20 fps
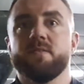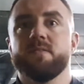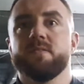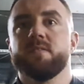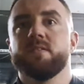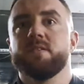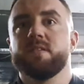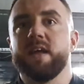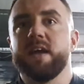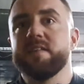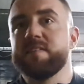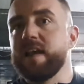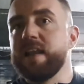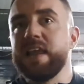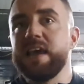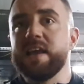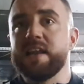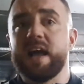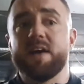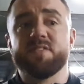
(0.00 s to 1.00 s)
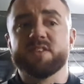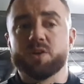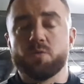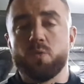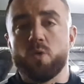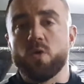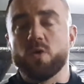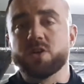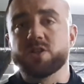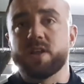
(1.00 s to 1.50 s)
it's elite level,
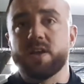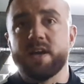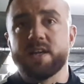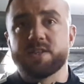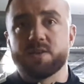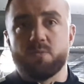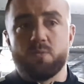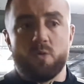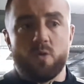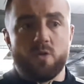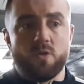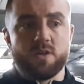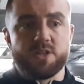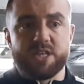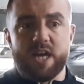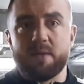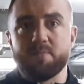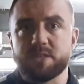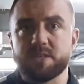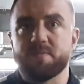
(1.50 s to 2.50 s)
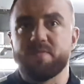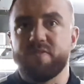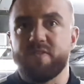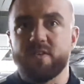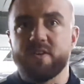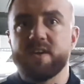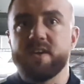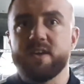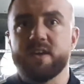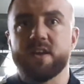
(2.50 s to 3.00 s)
it's a world championship
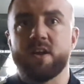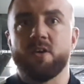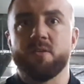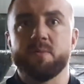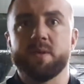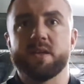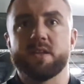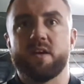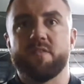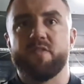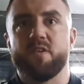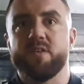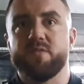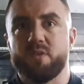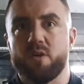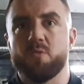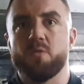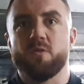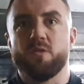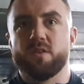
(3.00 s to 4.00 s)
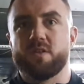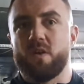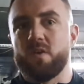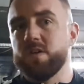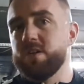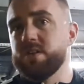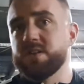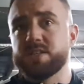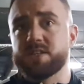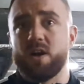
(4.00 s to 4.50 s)
fight, you know what I mean? They're fighting for a world
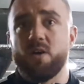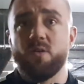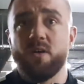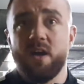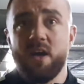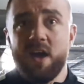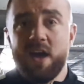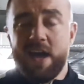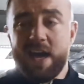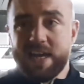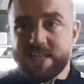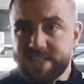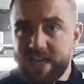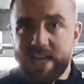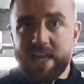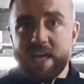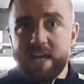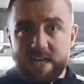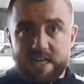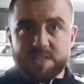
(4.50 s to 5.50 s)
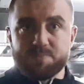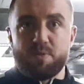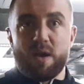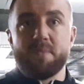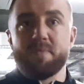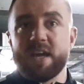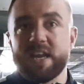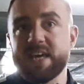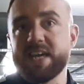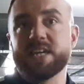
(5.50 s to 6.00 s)
title, so it's elite, it's
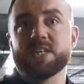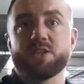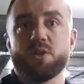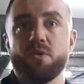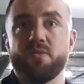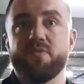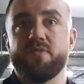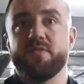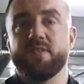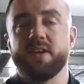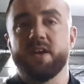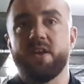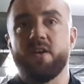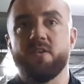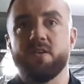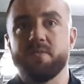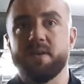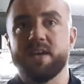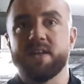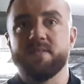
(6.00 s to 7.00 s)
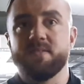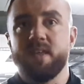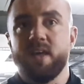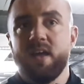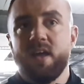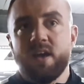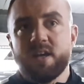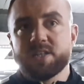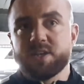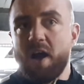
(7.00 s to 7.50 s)
Premier League stuff, you know what I mean?
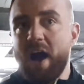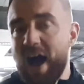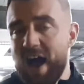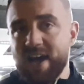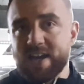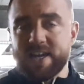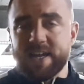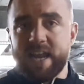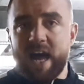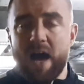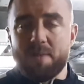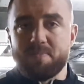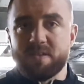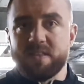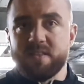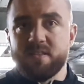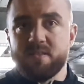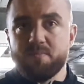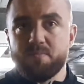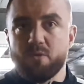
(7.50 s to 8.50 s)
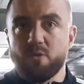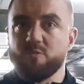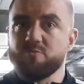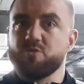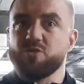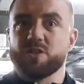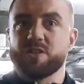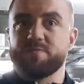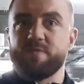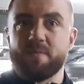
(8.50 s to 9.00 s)
So anything can happen, but
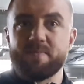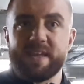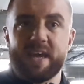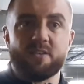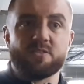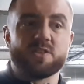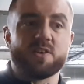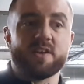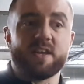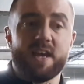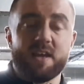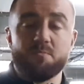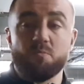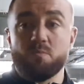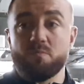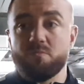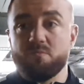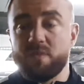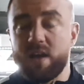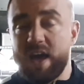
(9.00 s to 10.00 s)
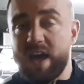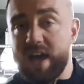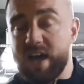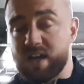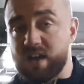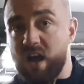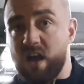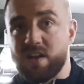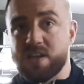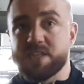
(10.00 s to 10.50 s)
just from the outside in,
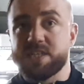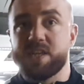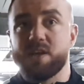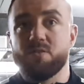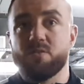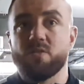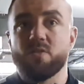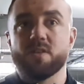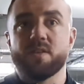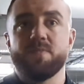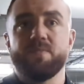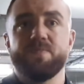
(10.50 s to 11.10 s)
Conlon's too good.